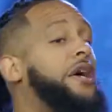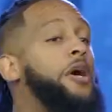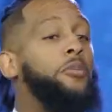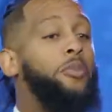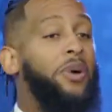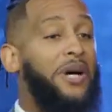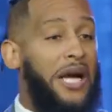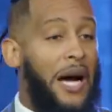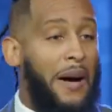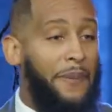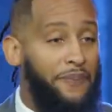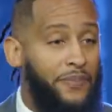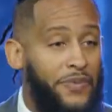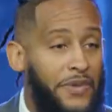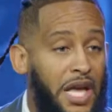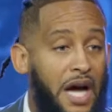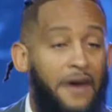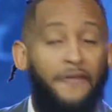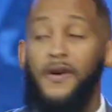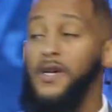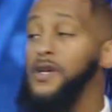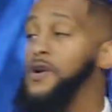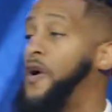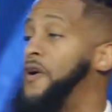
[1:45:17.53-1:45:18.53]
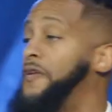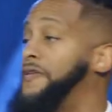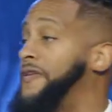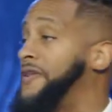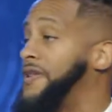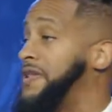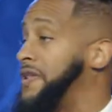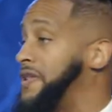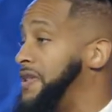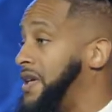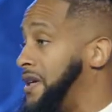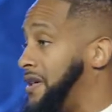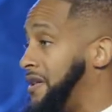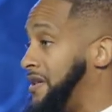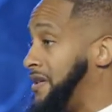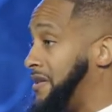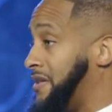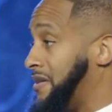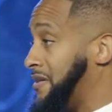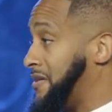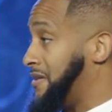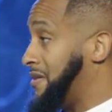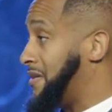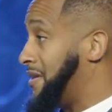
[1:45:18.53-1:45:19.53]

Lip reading: you, but I'm never going to forsake you.